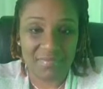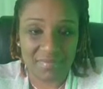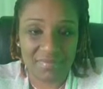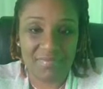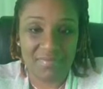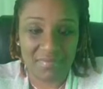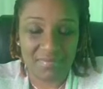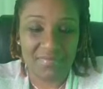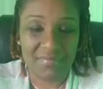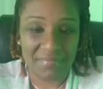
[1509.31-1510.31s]
Like, I
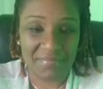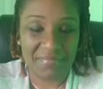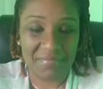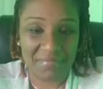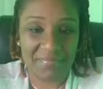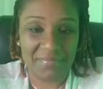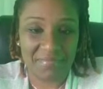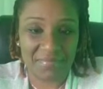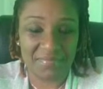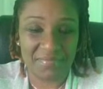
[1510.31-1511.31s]
can't wait to get home in
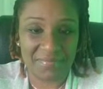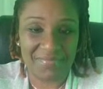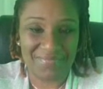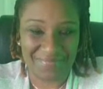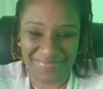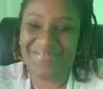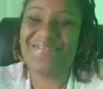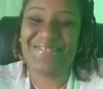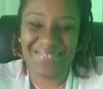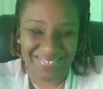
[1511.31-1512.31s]
the evening times,
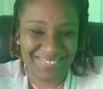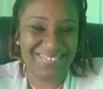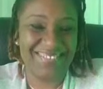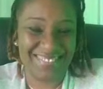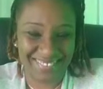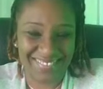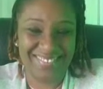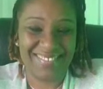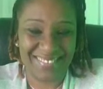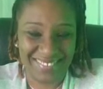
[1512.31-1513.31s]
because I know he's gonna
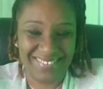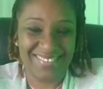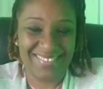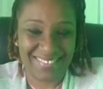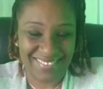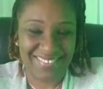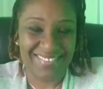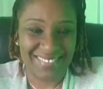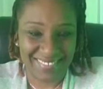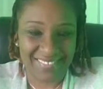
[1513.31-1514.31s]
be coming home soon,
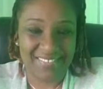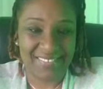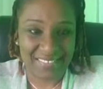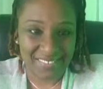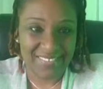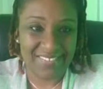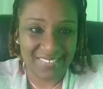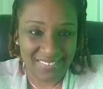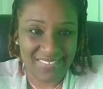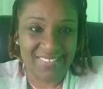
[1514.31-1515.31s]
and I can't wait to see
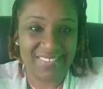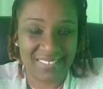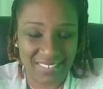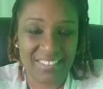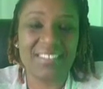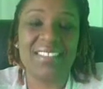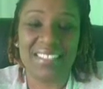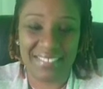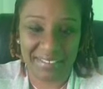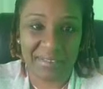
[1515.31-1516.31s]
him because I know
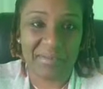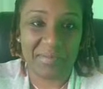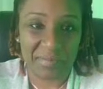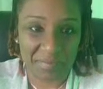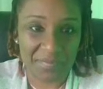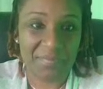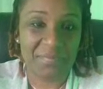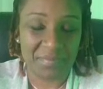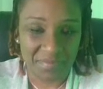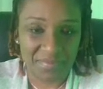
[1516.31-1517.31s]
we're gonna have a good time
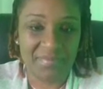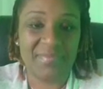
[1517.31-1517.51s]
together.